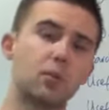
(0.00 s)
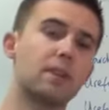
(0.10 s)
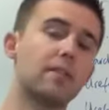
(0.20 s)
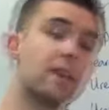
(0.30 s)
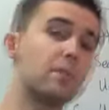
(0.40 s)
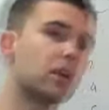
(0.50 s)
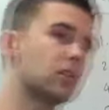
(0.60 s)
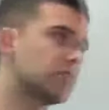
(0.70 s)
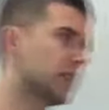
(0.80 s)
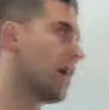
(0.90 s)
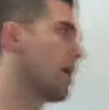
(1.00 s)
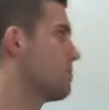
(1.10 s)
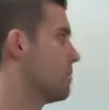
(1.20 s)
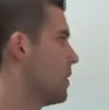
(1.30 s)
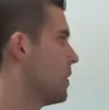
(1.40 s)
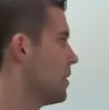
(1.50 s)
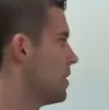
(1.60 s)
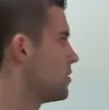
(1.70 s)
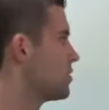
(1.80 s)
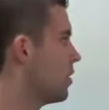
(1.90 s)
whatever they might use, okay?
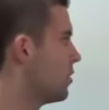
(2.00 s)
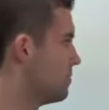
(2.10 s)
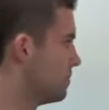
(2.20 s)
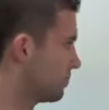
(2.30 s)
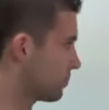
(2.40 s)
So